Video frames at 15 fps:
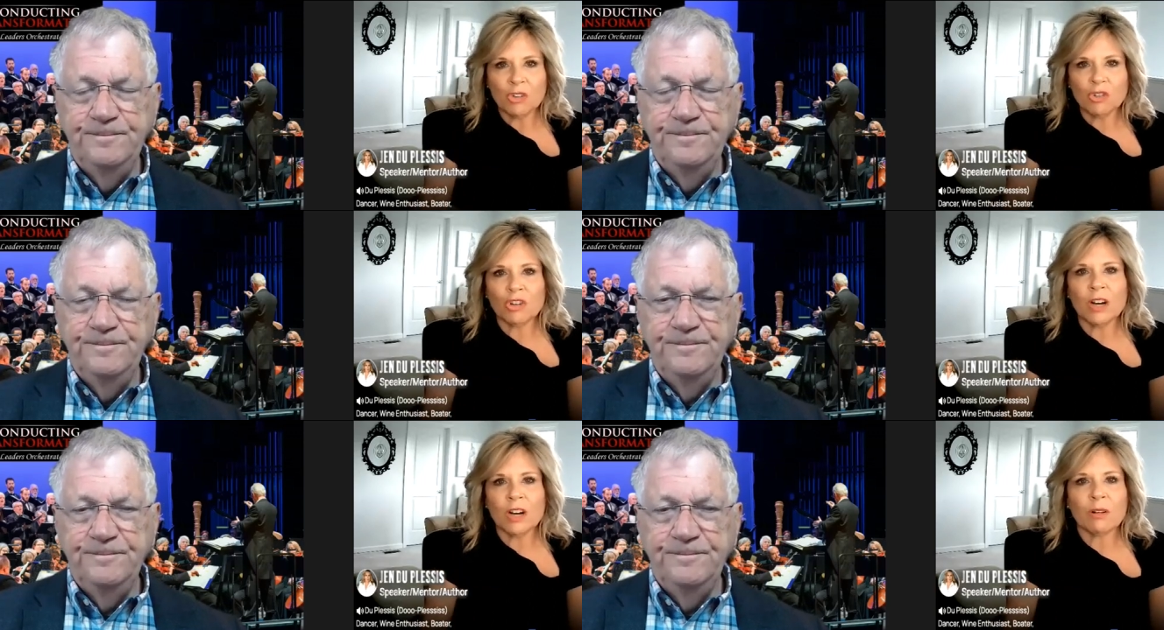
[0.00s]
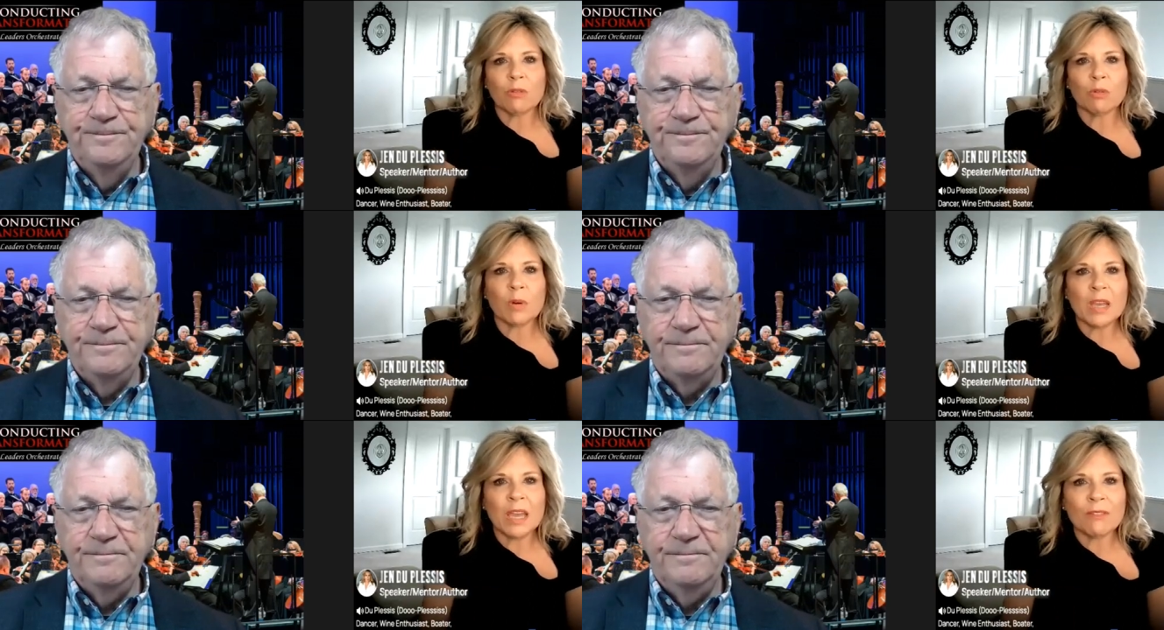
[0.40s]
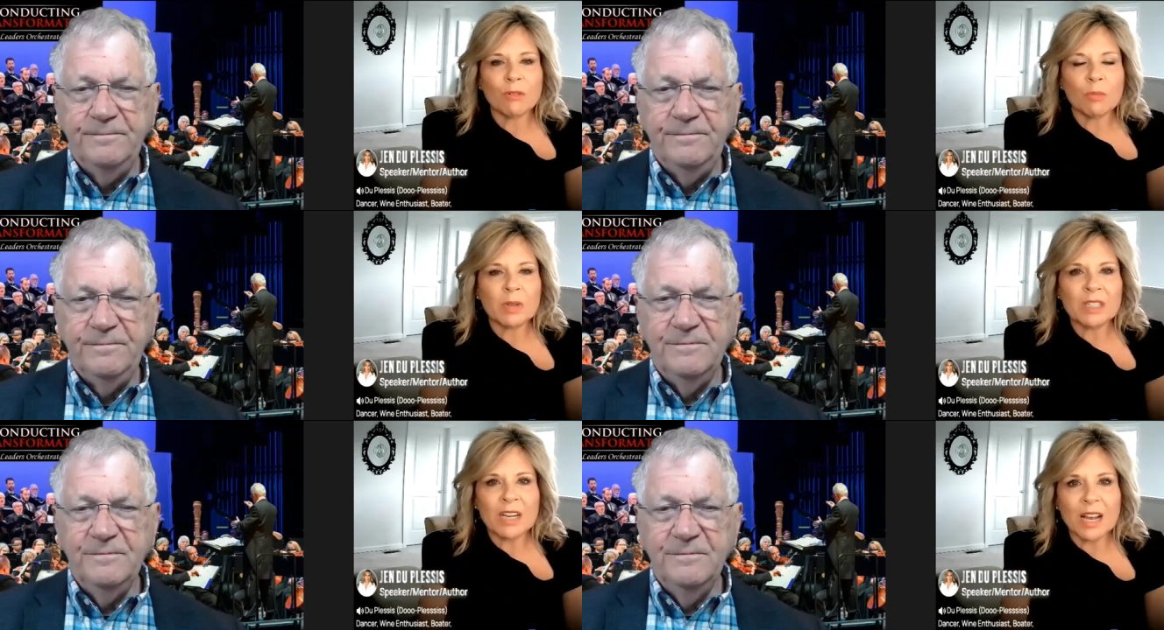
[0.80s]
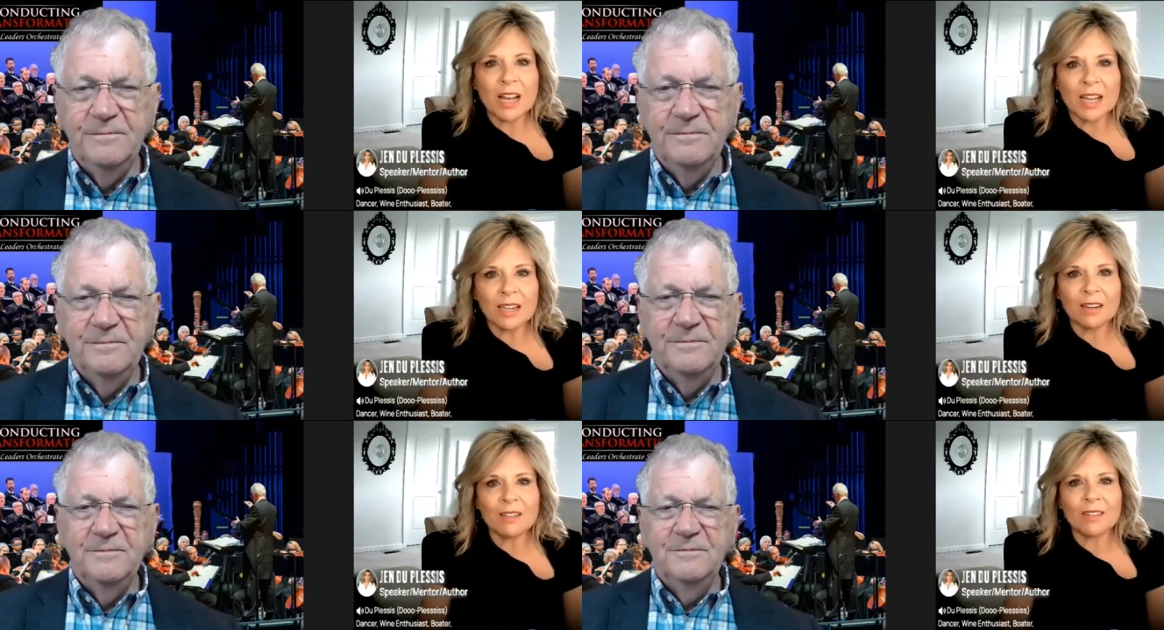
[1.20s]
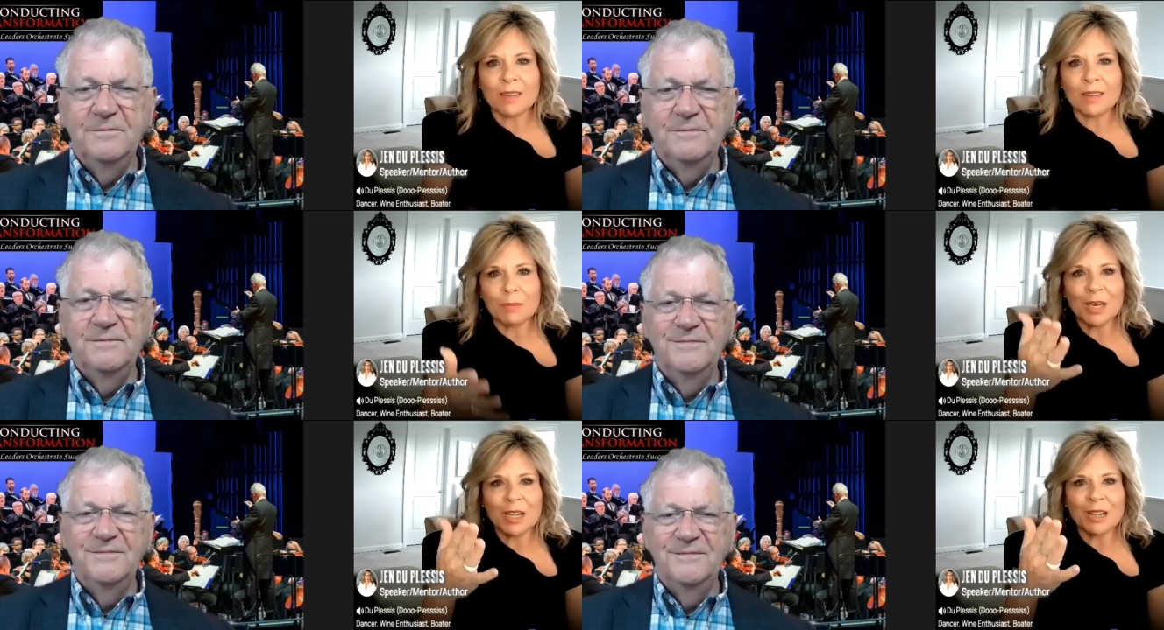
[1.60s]
Speaker 1: racetrack where we have a baton,
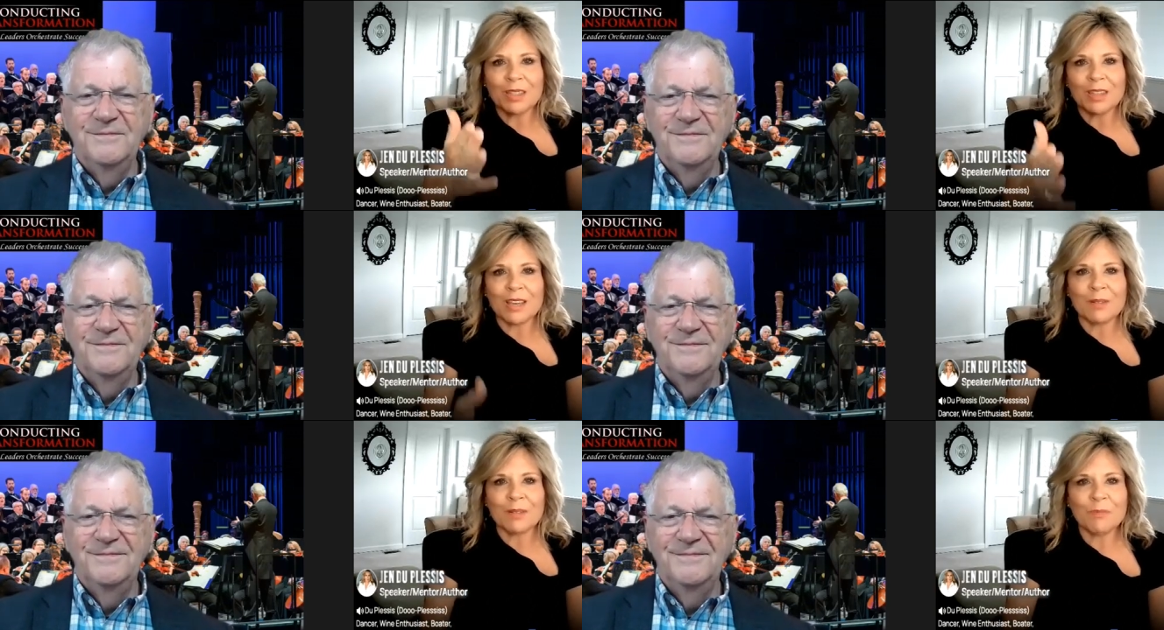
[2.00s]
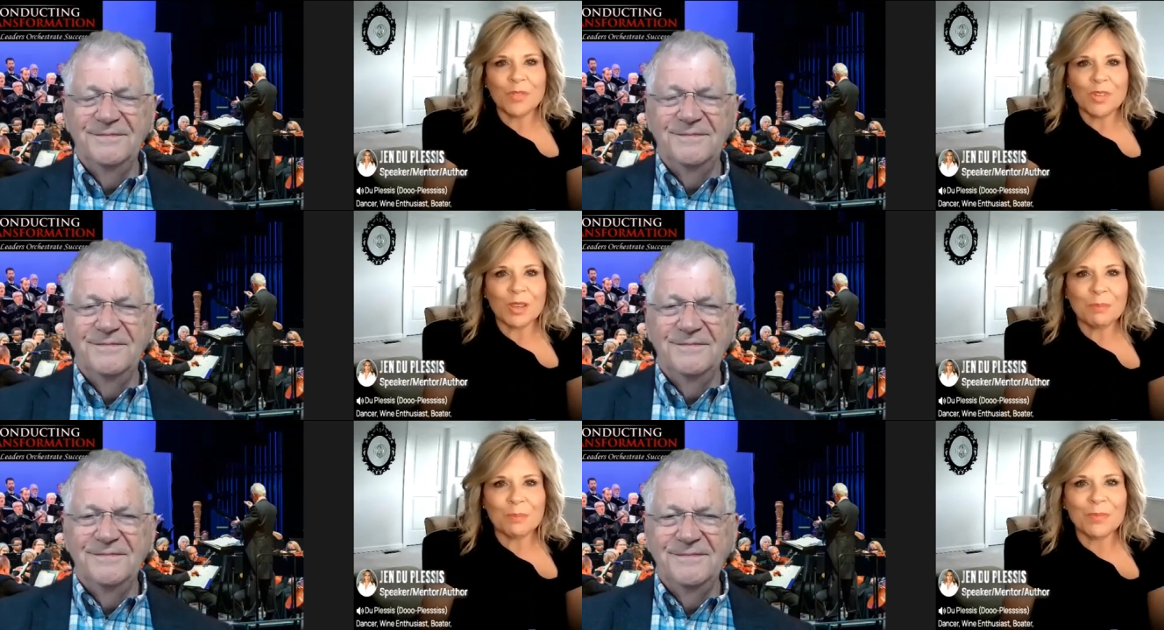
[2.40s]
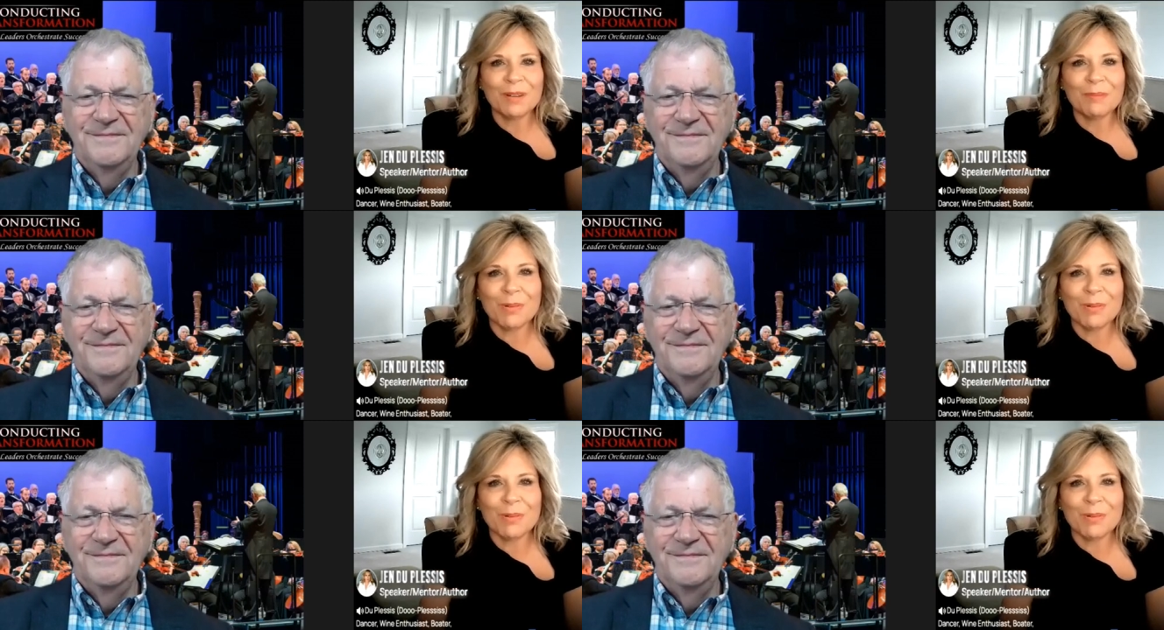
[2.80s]
same kind of thing, same